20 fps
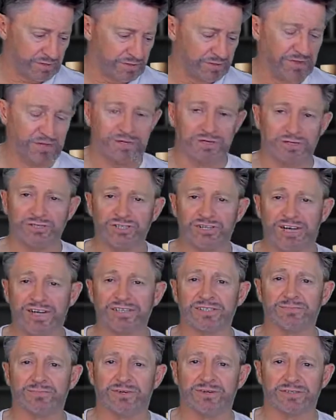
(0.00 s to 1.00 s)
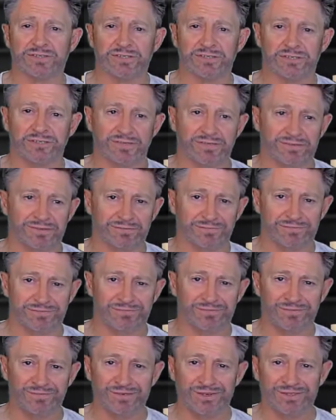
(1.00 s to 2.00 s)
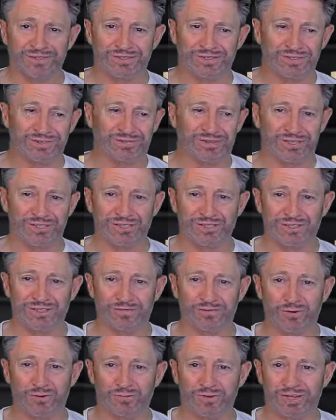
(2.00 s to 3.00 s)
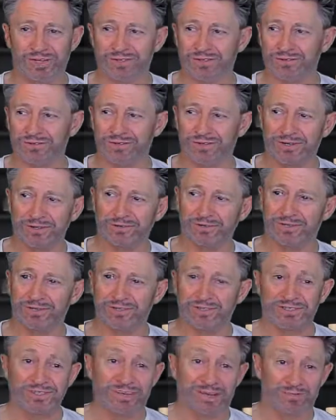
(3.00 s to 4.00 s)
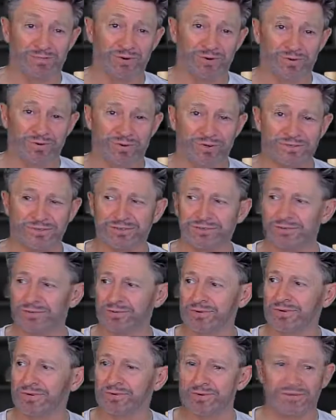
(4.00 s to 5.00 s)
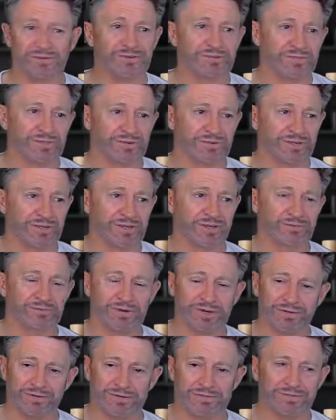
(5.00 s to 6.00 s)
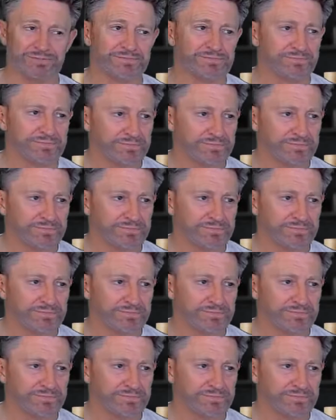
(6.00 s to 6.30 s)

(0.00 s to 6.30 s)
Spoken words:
knowledge experts, they run 2 versions of OBS, so they're able to demo what they're doing or what they're talking about.